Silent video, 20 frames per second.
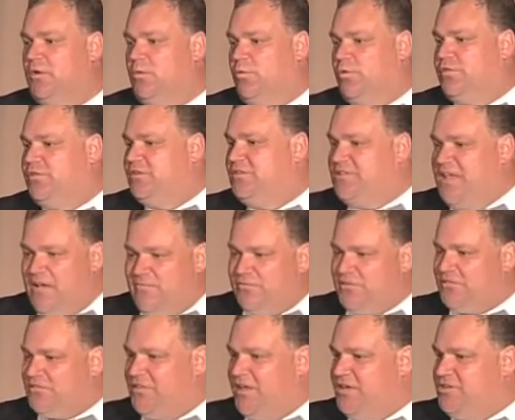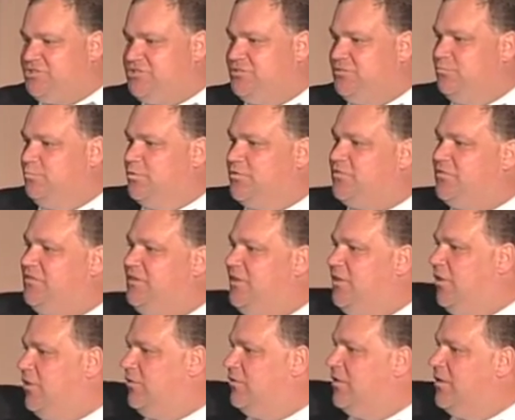where the devastation was
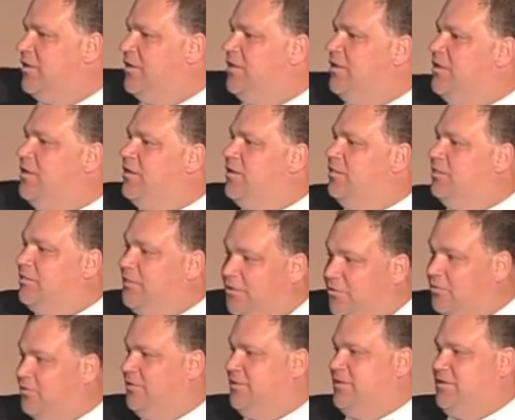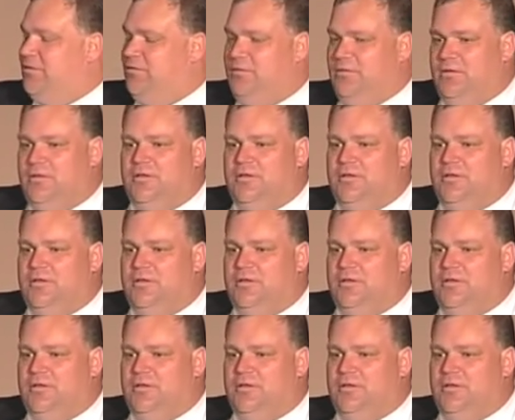still literally